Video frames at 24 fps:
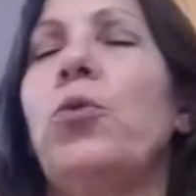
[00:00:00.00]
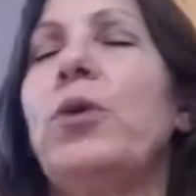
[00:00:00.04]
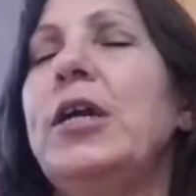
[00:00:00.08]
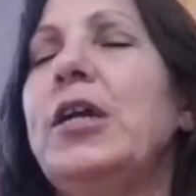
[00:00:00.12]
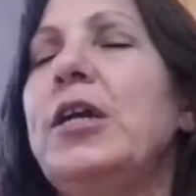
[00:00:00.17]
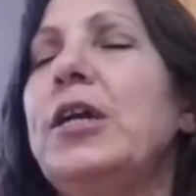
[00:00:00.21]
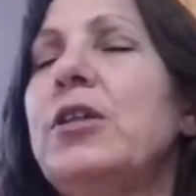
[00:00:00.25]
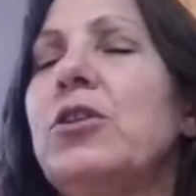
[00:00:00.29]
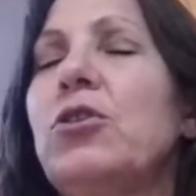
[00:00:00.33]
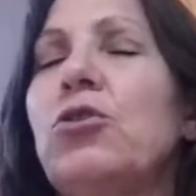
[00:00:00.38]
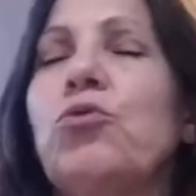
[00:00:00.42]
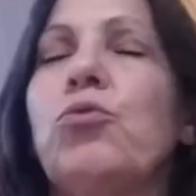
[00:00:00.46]

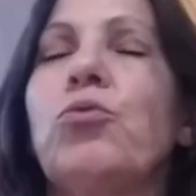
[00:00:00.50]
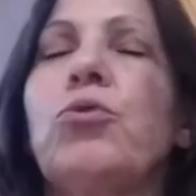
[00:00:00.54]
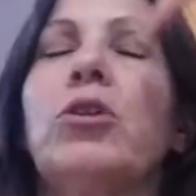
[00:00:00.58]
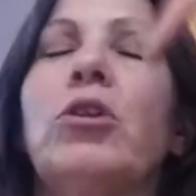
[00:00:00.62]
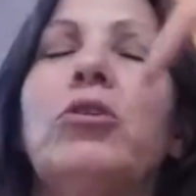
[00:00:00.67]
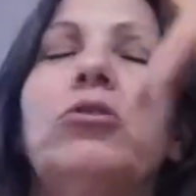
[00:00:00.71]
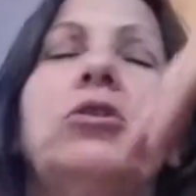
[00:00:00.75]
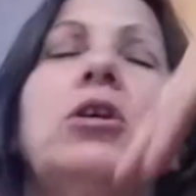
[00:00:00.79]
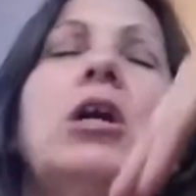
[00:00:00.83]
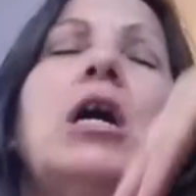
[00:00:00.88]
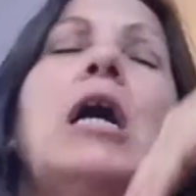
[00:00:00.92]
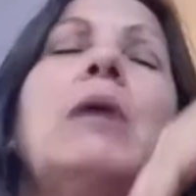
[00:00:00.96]
in through the
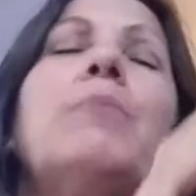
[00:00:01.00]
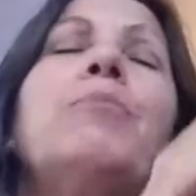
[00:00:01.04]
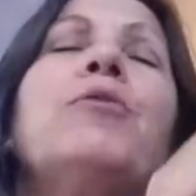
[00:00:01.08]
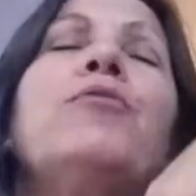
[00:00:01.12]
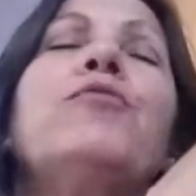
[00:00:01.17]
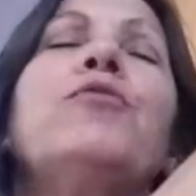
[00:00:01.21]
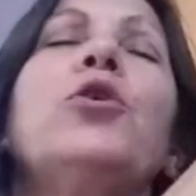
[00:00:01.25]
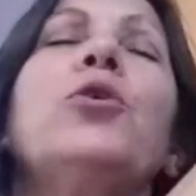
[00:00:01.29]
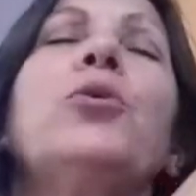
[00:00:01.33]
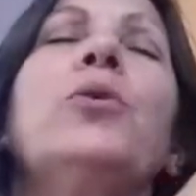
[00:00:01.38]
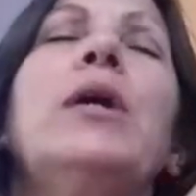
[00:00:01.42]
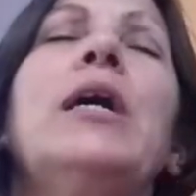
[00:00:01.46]
top
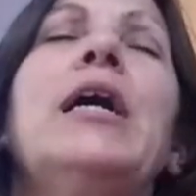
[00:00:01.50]
of your